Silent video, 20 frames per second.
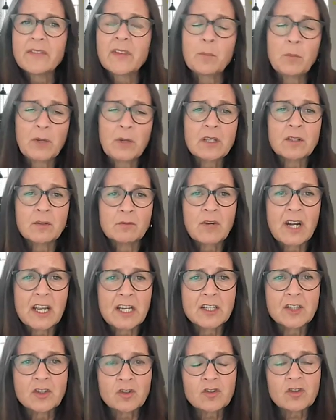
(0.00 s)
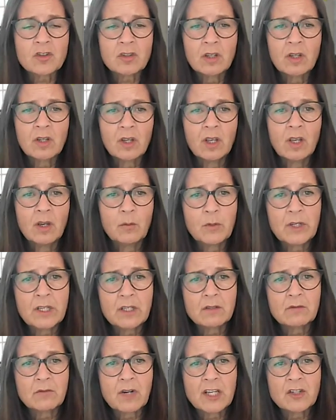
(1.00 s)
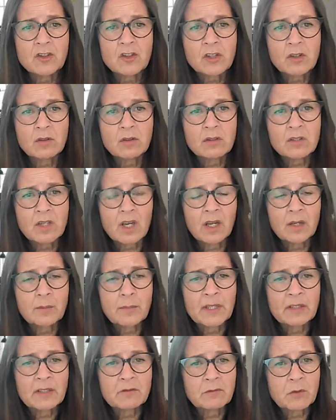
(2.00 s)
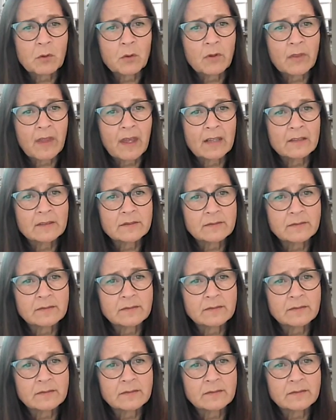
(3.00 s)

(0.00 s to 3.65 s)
then we can arrange a good timing for that.